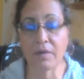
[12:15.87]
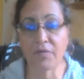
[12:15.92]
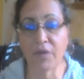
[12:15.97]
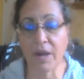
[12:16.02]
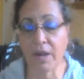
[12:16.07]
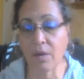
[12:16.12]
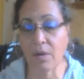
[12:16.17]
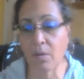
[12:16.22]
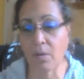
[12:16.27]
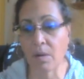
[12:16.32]

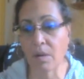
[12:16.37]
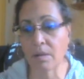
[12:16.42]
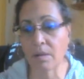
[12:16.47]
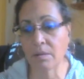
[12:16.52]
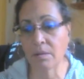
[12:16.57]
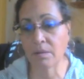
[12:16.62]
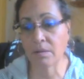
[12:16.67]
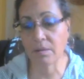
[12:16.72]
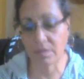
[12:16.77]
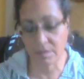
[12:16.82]

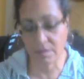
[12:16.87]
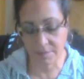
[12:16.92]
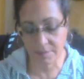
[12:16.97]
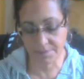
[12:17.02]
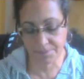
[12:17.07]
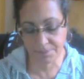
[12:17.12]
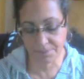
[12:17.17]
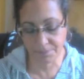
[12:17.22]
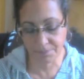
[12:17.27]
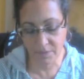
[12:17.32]

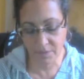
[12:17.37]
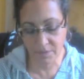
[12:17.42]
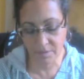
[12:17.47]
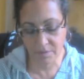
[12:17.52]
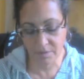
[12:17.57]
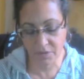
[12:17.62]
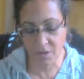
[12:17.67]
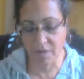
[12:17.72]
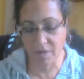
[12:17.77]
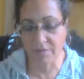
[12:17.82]
firewall
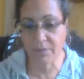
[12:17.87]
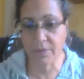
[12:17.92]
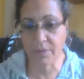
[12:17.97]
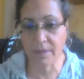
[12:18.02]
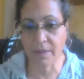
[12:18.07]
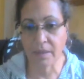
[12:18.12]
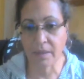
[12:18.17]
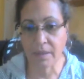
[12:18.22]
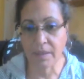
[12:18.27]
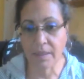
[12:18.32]

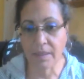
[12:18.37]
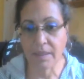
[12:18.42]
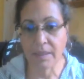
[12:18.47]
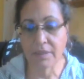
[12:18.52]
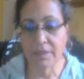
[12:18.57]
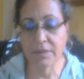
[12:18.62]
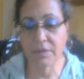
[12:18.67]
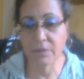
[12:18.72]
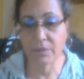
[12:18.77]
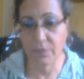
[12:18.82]
software
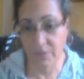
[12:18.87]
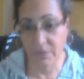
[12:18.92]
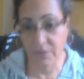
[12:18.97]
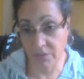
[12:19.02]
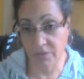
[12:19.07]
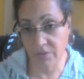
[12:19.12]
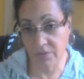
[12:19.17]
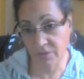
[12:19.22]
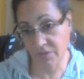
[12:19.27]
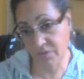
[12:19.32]
when you
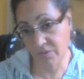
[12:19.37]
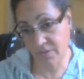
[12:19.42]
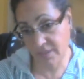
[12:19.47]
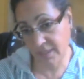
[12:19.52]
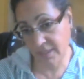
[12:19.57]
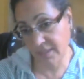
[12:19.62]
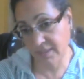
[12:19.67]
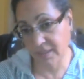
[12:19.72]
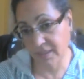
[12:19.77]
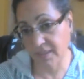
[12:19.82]
do
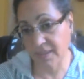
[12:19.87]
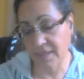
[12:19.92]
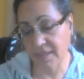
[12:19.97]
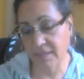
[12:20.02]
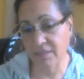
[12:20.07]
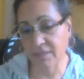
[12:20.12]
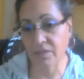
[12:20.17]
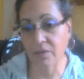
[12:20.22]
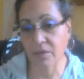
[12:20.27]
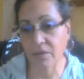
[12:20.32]
things like
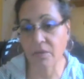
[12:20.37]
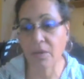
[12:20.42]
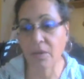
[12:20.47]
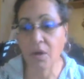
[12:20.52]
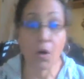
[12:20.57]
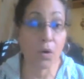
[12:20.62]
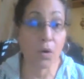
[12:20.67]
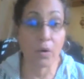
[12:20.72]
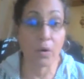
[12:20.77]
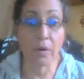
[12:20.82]
that. So,
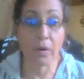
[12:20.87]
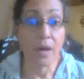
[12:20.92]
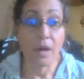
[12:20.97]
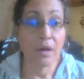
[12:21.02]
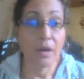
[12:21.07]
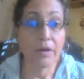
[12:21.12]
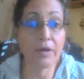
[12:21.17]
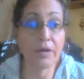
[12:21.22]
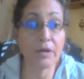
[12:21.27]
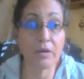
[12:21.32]
or
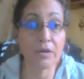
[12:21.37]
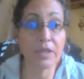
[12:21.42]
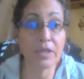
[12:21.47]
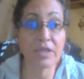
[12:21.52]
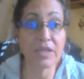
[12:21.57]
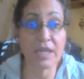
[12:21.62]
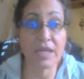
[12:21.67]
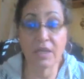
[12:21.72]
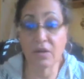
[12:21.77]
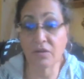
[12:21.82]
you
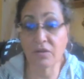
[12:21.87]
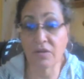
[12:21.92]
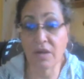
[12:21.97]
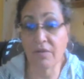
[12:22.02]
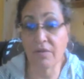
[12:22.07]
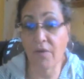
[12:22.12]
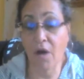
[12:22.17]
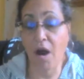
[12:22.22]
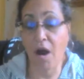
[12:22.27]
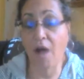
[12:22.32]
can take
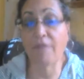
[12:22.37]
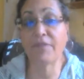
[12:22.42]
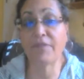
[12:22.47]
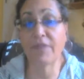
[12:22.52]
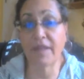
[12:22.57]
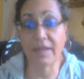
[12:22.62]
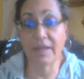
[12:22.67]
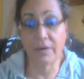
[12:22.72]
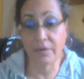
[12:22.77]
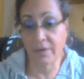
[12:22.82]
yourself
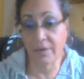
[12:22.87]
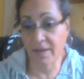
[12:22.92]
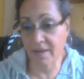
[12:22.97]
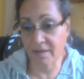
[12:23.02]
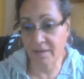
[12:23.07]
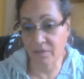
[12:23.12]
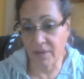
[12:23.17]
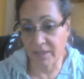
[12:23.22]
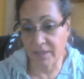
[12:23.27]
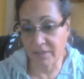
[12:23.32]
off the
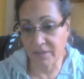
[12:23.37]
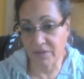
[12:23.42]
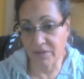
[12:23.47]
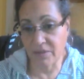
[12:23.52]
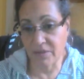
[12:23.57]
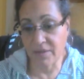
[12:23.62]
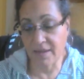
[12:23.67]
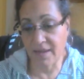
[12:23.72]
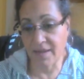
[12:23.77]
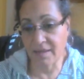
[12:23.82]
internet while you
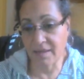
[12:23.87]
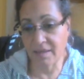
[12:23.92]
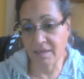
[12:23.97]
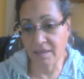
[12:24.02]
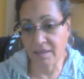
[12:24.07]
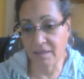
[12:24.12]
do that.